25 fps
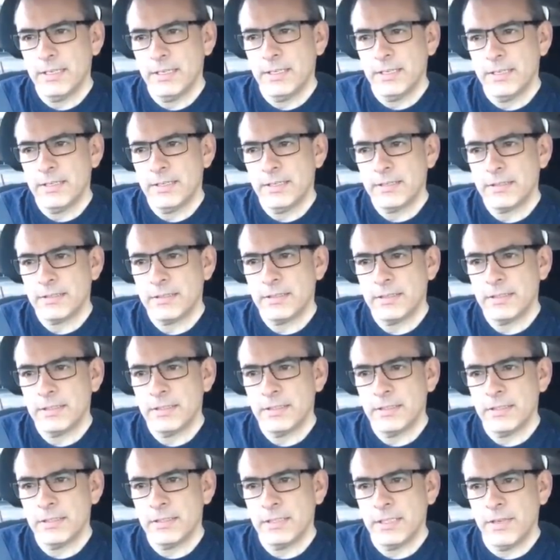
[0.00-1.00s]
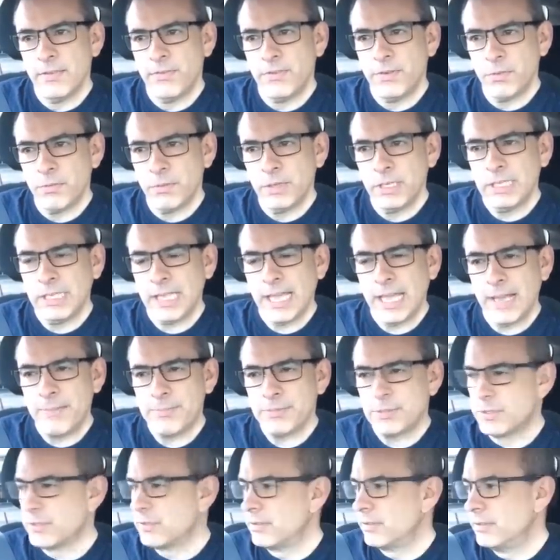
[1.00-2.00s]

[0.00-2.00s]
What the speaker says: And if you